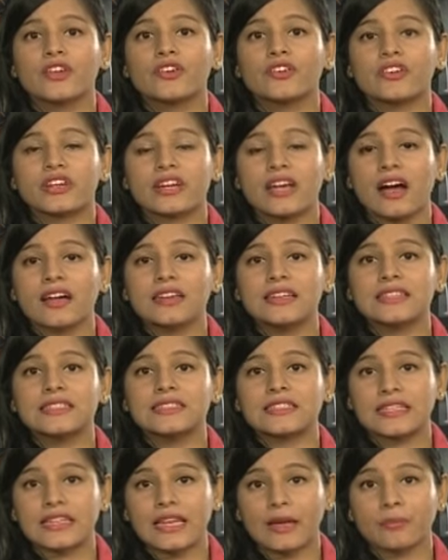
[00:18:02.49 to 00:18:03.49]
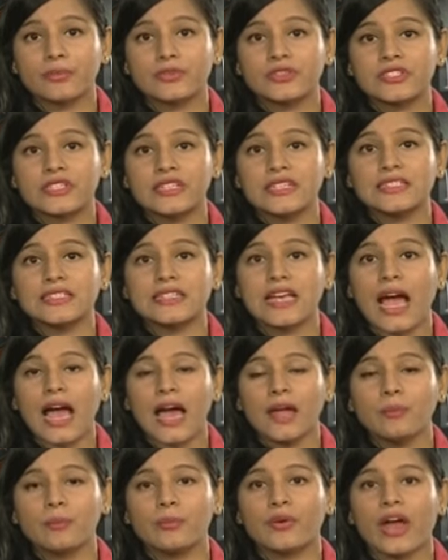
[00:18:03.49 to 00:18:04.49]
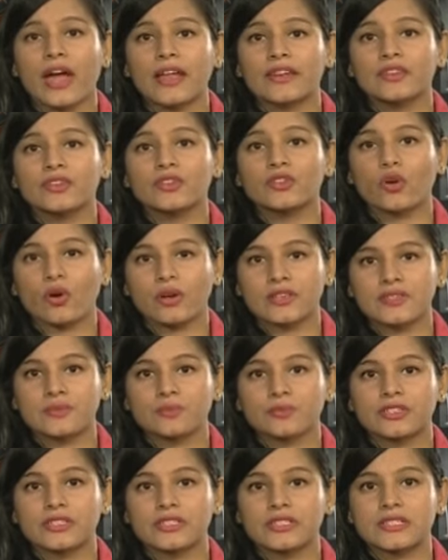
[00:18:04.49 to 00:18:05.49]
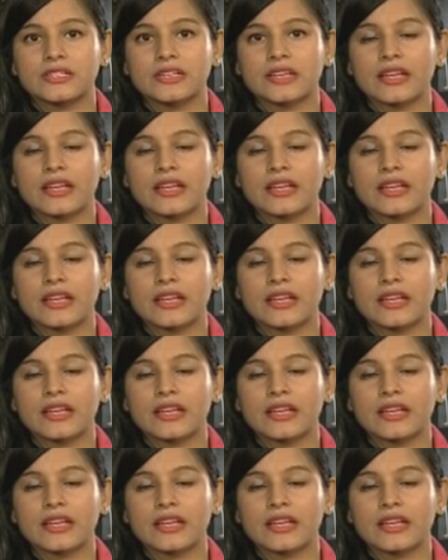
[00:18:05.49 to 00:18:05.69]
regarding celebrities and brand endorsement.